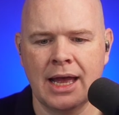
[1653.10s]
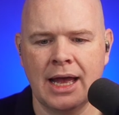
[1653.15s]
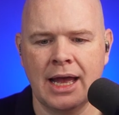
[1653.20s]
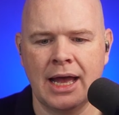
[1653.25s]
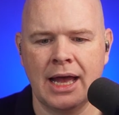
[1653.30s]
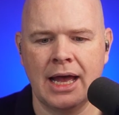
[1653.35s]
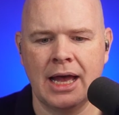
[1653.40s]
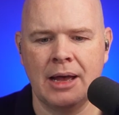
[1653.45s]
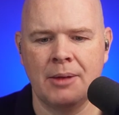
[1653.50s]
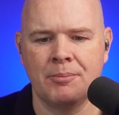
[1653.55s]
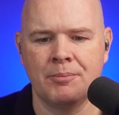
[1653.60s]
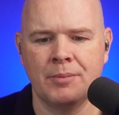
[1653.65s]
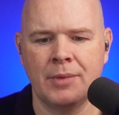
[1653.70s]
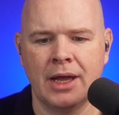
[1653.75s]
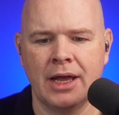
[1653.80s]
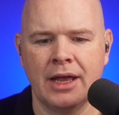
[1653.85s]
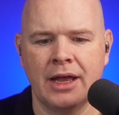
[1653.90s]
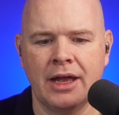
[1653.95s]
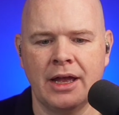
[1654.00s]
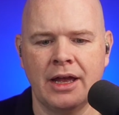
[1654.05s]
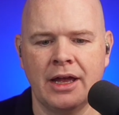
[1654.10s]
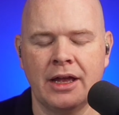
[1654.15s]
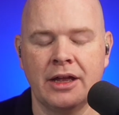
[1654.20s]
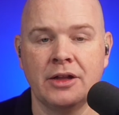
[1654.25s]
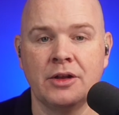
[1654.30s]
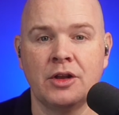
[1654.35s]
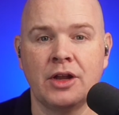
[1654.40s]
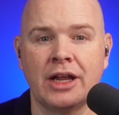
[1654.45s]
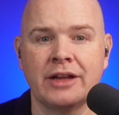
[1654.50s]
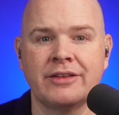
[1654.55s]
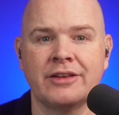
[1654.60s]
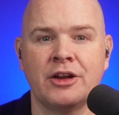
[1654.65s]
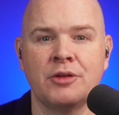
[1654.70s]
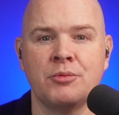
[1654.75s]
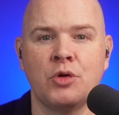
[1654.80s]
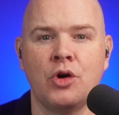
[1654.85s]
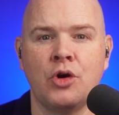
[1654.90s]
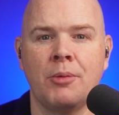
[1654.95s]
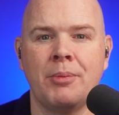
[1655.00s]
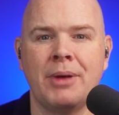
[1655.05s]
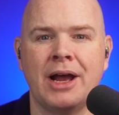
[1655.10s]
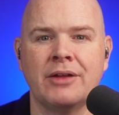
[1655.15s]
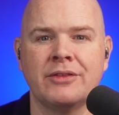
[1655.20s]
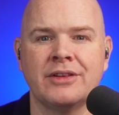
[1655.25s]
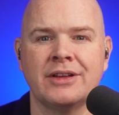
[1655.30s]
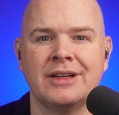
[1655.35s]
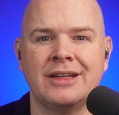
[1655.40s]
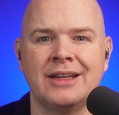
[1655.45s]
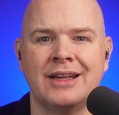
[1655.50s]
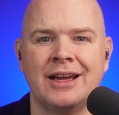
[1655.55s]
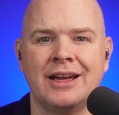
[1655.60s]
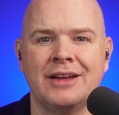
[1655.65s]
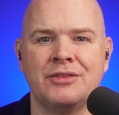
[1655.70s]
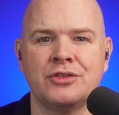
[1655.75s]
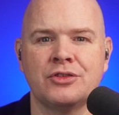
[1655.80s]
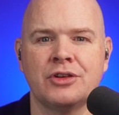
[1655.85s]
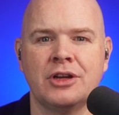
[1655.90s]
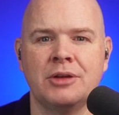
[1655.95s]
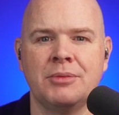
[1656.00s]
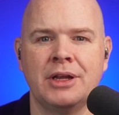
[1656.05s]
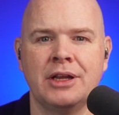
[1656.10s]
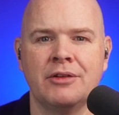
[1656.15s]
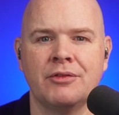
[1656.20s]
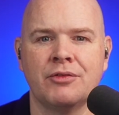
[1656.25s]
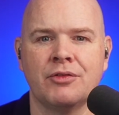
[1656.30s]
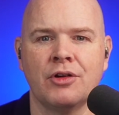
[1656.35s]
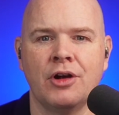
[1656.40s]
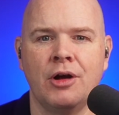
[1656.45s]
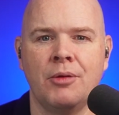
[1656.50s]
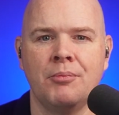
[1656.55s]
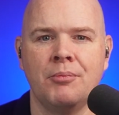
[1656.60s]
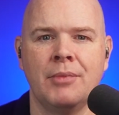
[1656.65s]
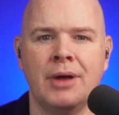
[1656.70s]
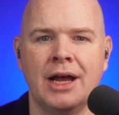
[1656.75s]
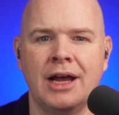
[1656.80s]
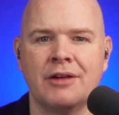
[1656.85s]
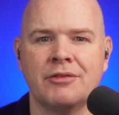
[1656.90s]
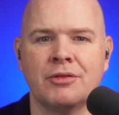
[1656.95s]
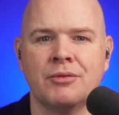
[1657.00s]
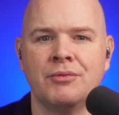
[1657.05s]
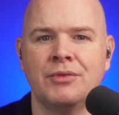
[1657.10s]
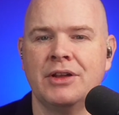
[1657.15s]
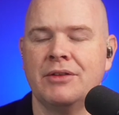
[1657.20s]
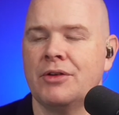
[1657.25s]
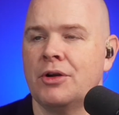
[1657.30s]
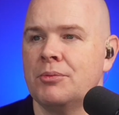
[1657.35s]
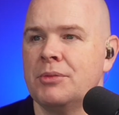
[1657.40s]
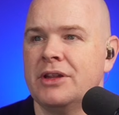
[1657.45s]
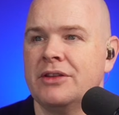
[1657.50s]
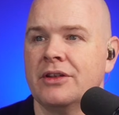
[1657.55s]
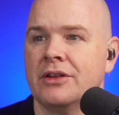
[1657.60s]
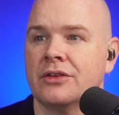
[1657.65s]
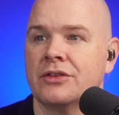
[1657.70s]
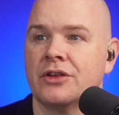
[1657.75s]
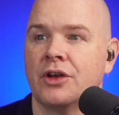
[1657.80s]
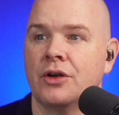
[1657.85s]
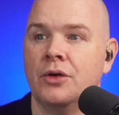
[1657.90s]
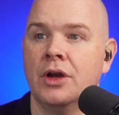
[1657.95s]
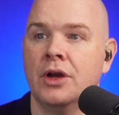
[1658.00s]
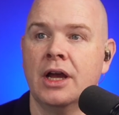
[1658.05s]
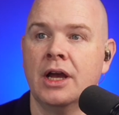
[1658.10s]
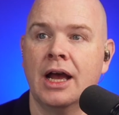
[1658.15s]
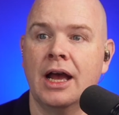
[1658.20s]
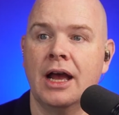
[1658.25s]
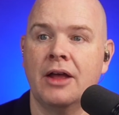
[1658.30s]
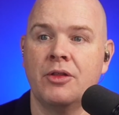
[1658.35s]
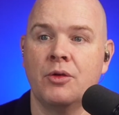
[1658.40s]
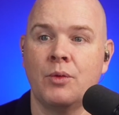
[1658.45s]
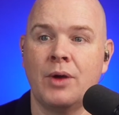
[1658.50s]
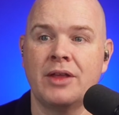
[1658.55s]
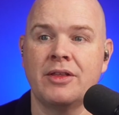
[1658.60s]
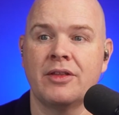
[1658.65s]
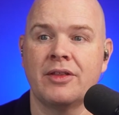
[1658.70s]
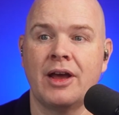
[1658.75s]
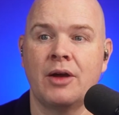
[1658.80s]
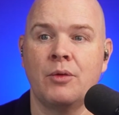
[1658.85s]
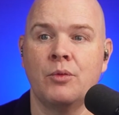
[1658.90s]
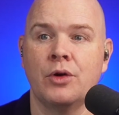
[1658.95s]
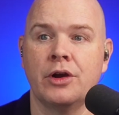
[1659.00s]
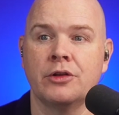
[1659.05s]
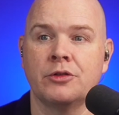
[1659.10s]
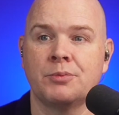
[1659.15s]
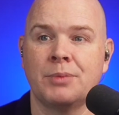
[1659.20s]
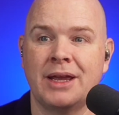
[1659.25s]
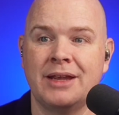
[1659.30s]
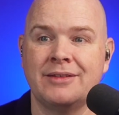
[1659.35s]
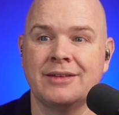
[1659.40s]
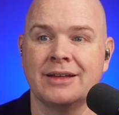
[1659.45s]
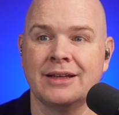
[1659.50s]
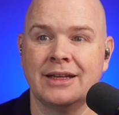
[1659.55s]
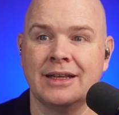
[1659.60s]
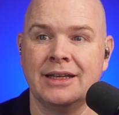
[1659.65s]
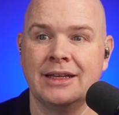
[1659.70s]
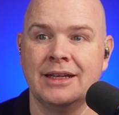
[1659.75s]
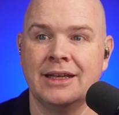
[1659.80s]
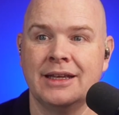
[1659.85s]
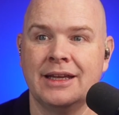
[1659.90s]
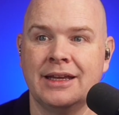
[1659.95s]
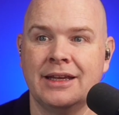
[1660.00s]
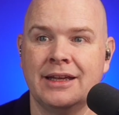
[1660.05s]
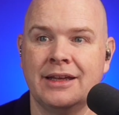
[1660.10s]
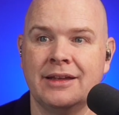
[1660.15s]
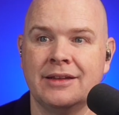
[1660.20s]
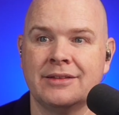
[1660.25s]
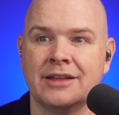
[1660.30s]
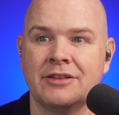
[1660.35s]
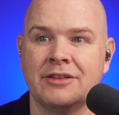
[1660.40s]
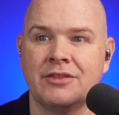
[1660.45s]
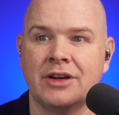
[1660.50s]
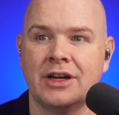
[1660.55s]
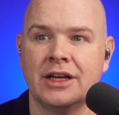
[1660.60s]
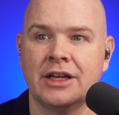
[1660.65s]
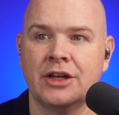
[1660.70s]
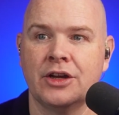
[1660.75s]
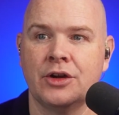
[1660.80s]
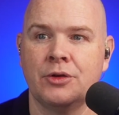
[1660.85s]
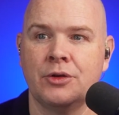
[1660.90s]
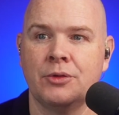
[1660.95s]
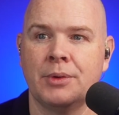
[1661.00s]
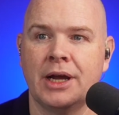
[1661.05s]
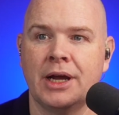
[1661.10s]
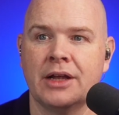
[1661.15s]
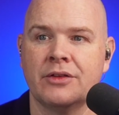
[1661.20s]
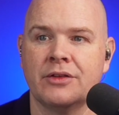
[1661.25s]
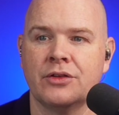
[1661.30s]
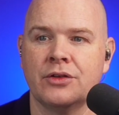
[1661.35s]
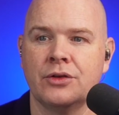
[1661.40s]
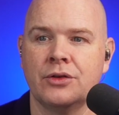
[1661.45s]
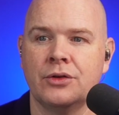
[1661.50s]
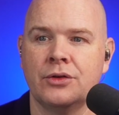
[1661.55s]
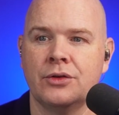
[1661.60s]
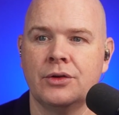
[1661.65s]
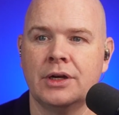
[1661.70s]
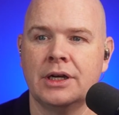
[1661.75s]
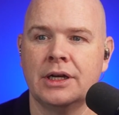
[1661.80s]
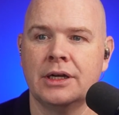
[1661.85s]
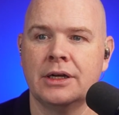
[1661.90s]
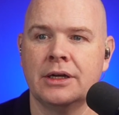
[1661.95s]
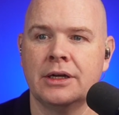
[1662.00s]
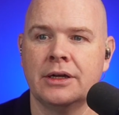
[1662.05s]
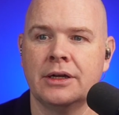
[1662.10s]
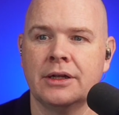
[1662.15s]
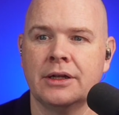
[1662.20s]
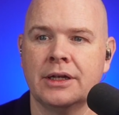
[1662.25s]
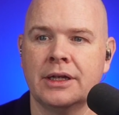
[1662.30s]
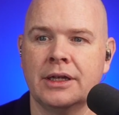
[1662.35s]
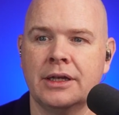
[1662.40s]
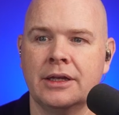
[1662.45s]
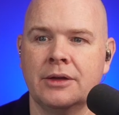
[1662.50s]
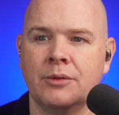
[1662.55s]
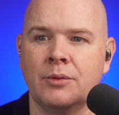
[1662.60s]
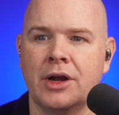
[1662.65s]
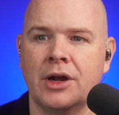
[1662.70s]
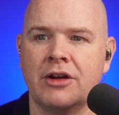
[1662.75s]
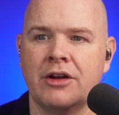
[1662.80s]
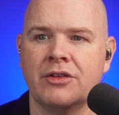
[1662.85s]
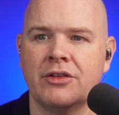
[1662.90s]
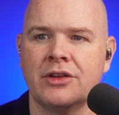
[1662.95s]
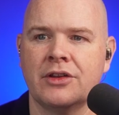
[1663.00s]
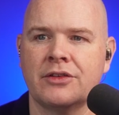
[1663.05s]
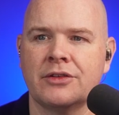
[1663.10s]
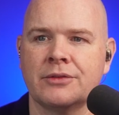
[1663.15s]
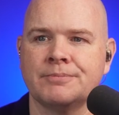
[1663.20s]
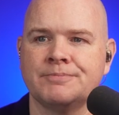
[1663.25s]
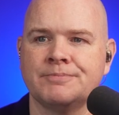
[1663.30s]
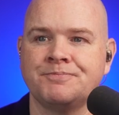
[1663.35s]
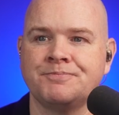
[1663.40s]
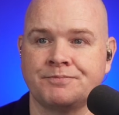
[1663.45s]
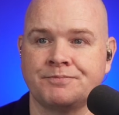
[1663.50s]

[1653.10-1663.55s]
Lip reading: Like to know more about live streaming from VivoMeetings. So the way that works basically is, if I go back to here, where is it?